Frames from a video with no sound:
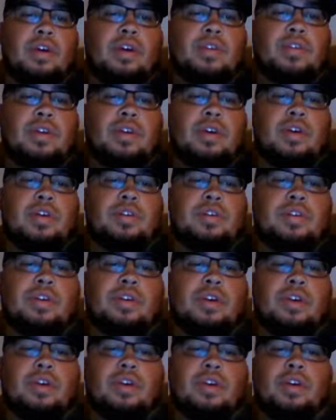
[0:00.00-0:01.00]
Also,
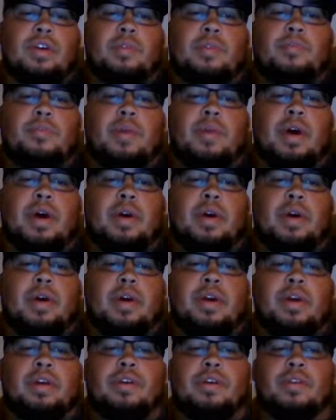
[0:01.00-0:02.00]
it's
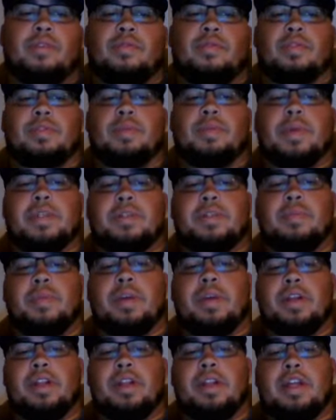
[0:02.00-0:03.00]
my
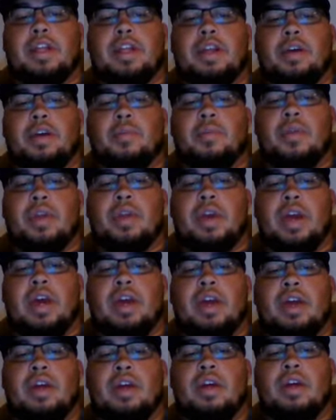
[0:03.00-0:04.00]
responsibility to
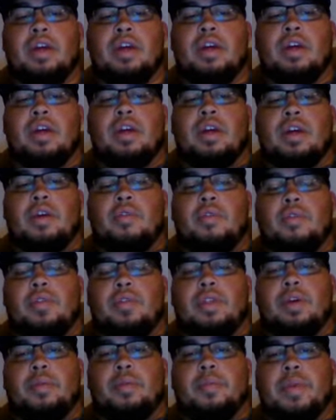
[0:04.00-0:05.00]
communicate
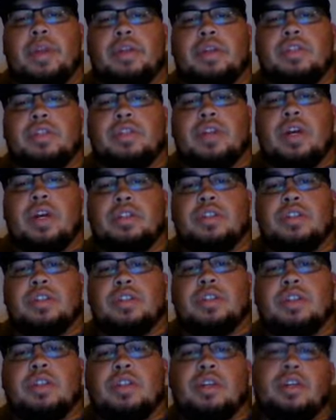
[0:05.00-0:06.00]
with the
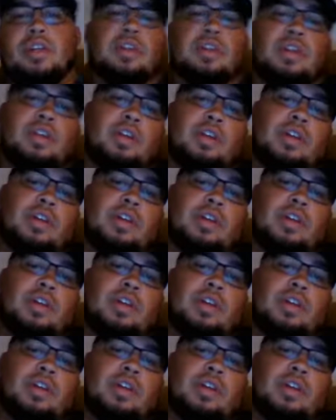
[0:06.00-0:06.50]
administration,